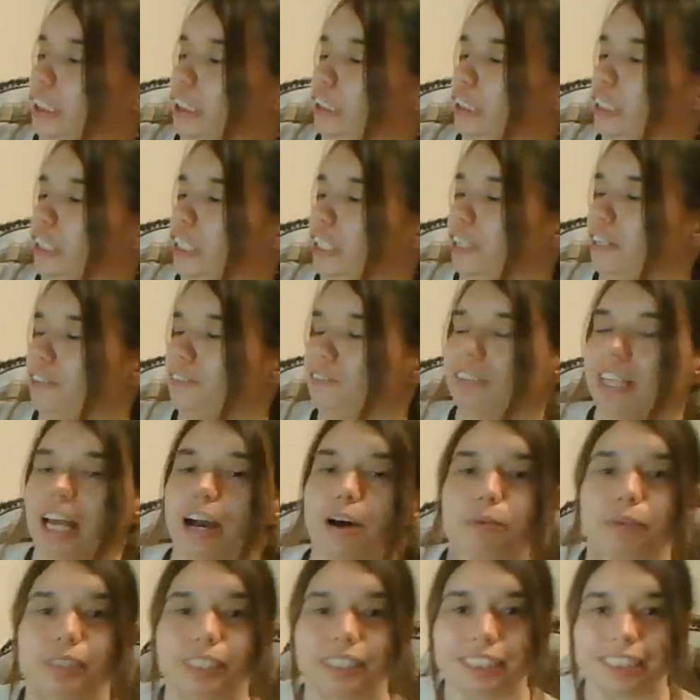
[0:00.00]
sorry if
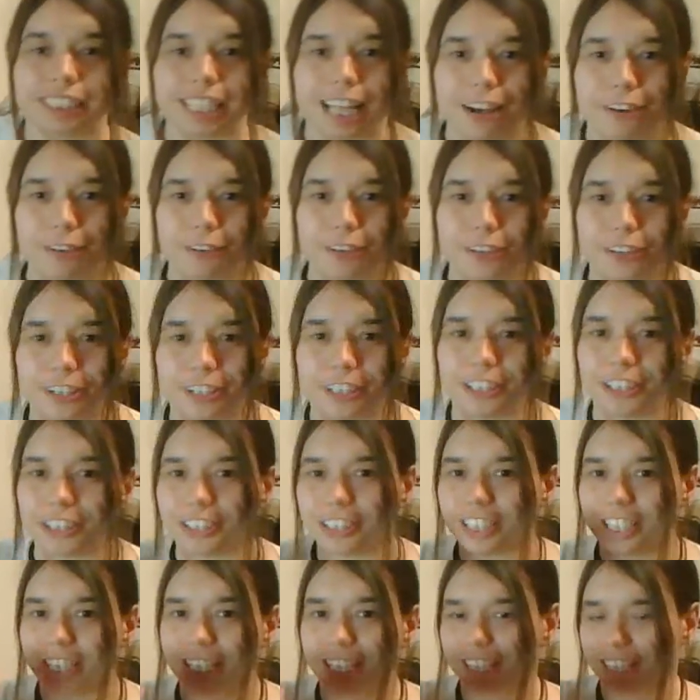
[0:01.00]
that was loud on
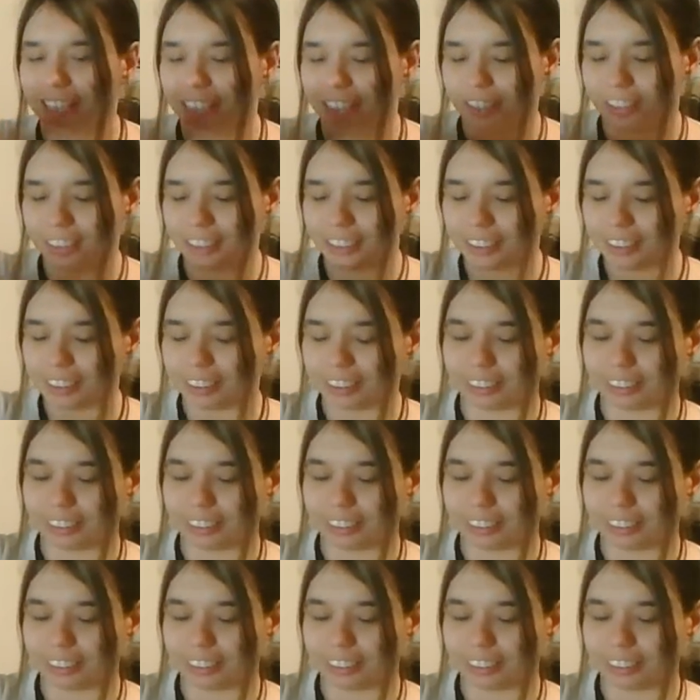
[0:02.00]
your ears.